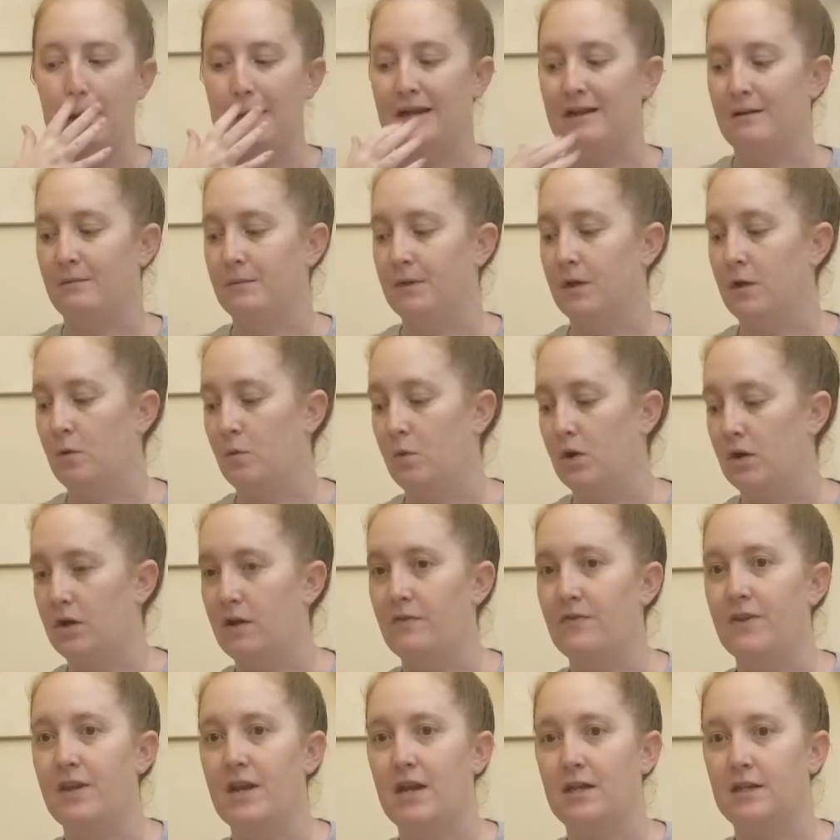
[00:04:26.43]
Now we're gonna work
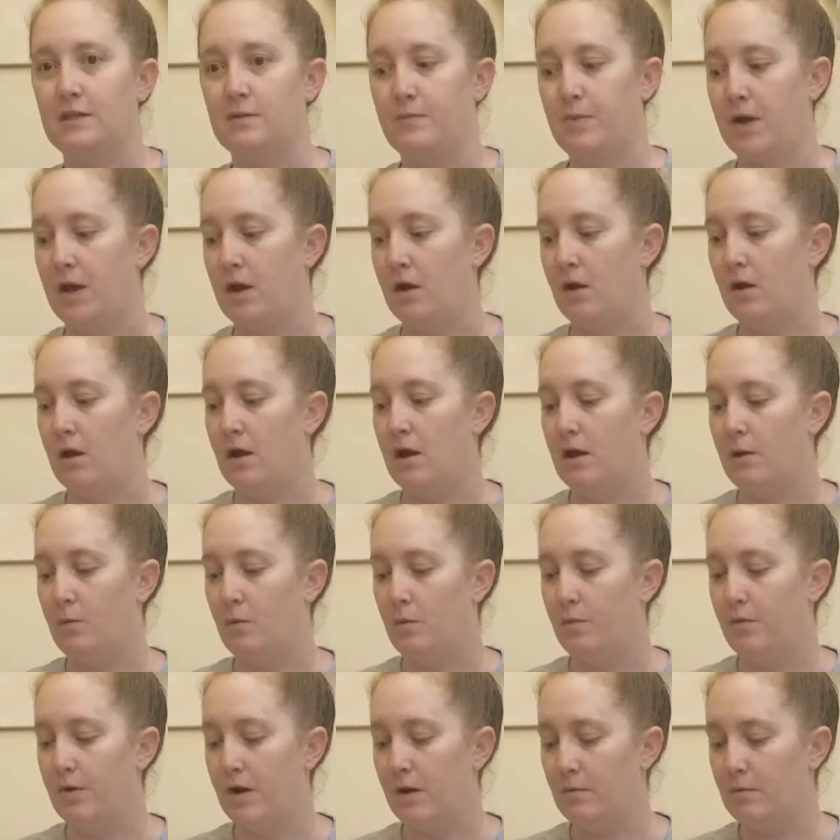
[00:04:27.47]
on the next pair. I
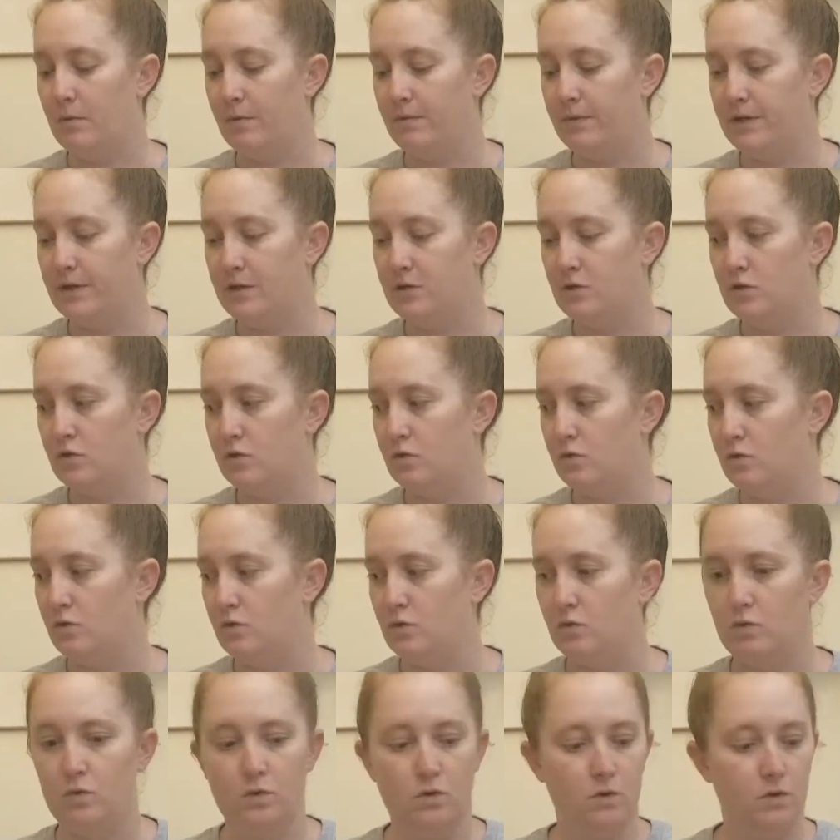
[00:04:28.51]
will probably
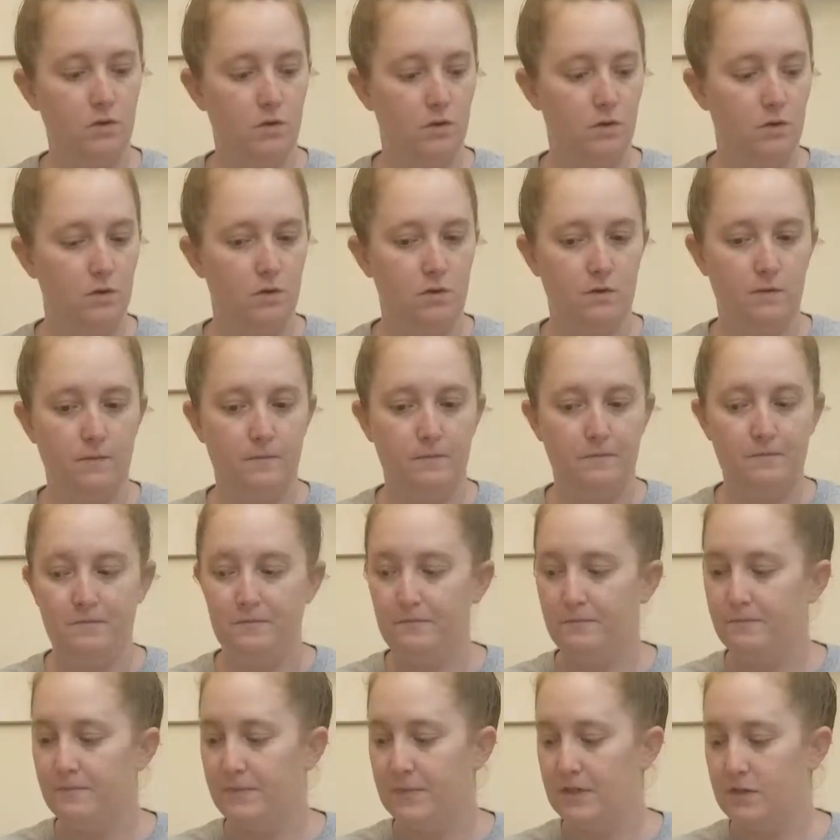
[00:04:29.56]
do
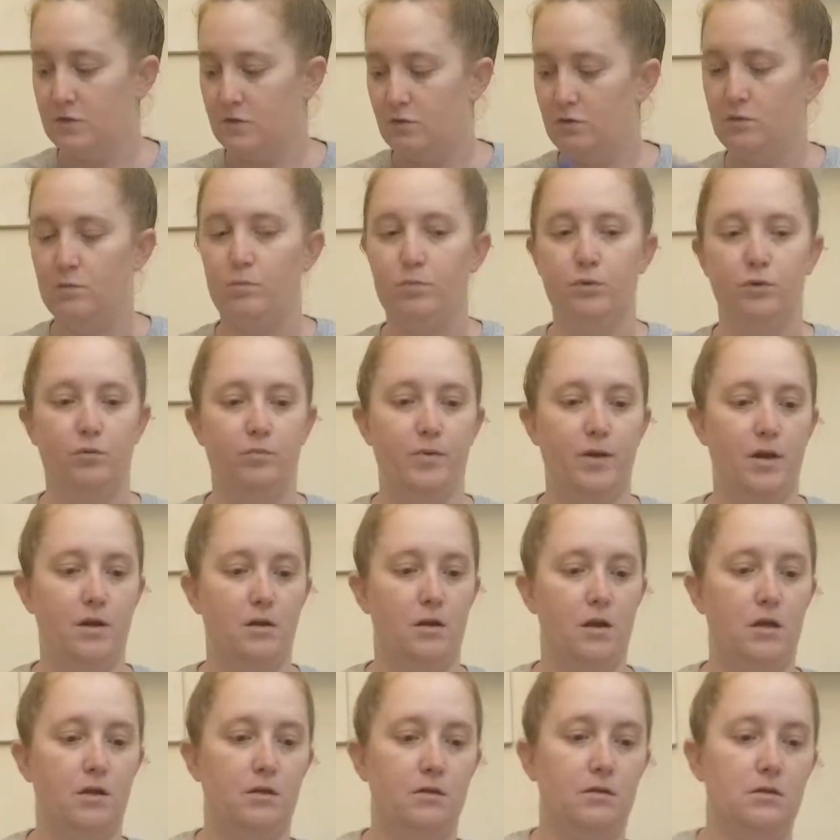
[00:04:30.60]
super blue pair
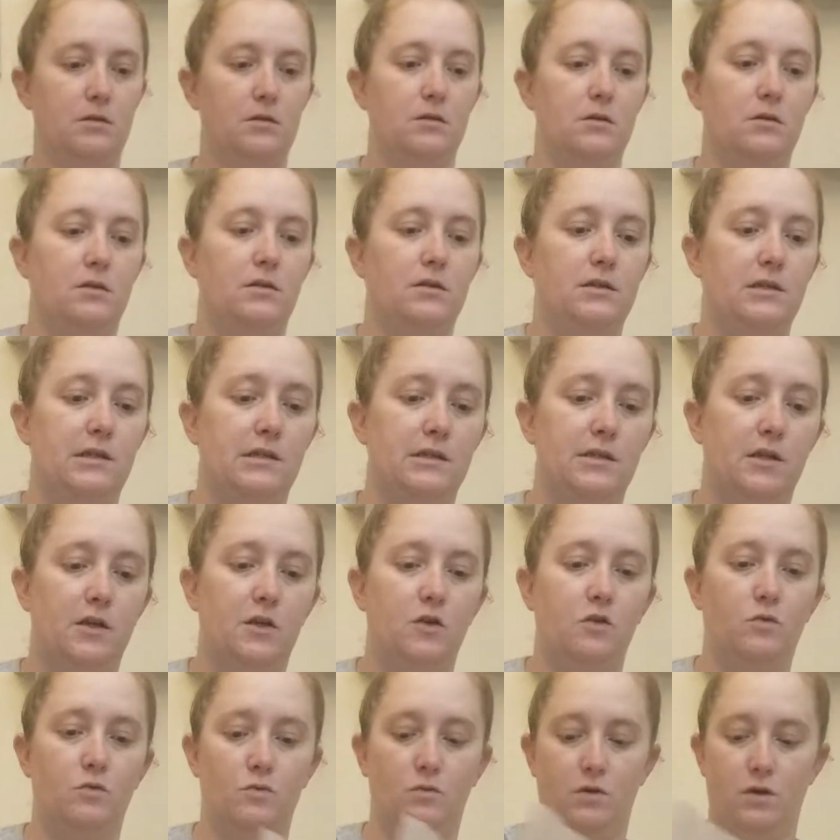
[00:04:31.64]
next
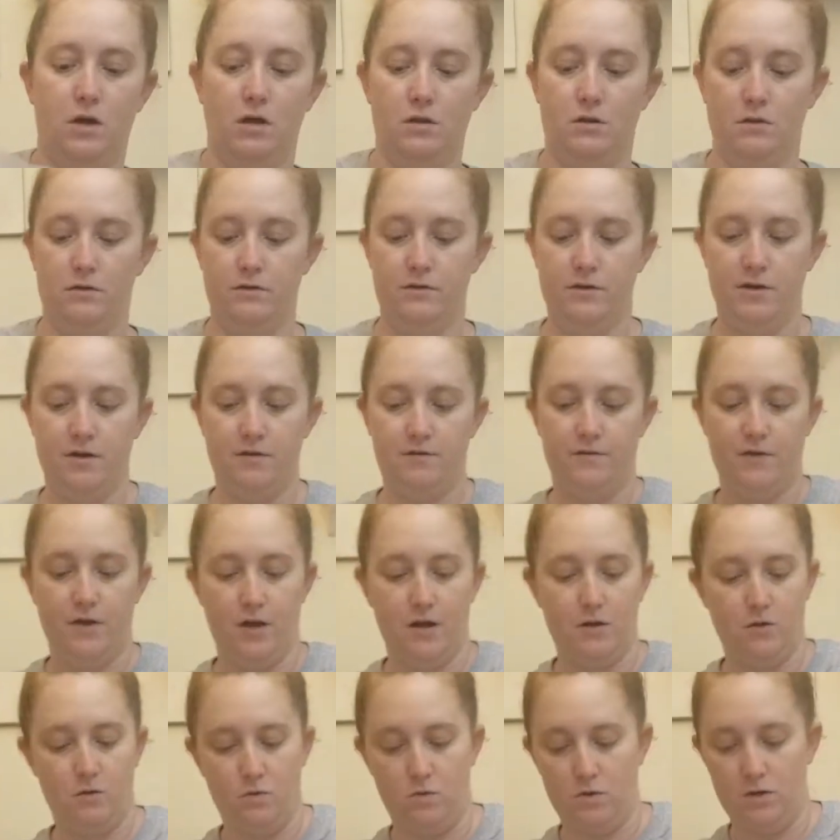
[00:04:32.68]
one,
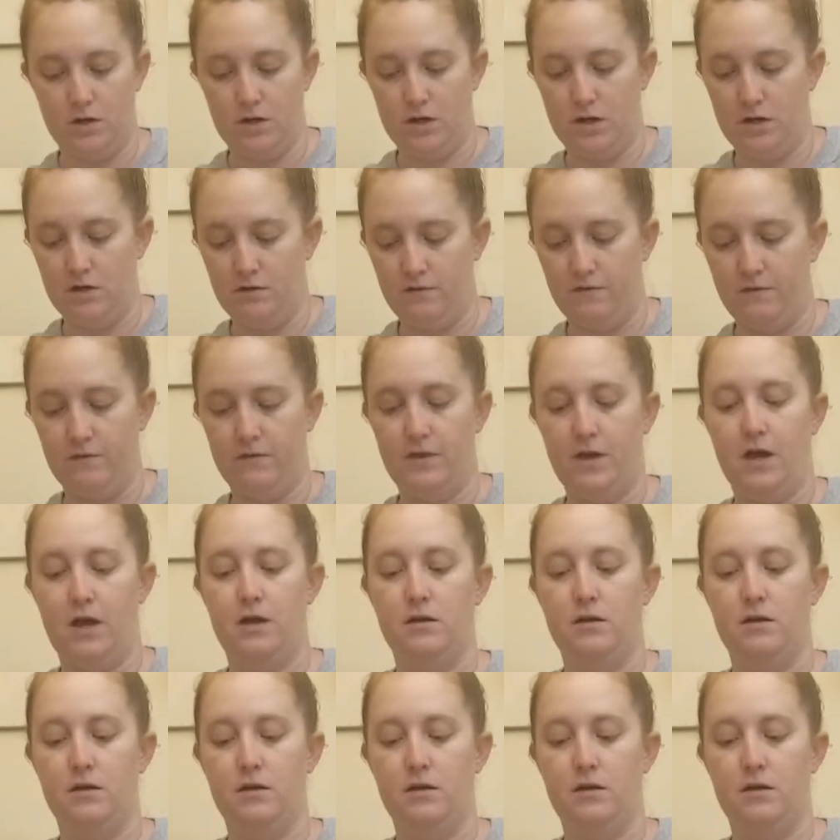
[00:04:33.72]
I've you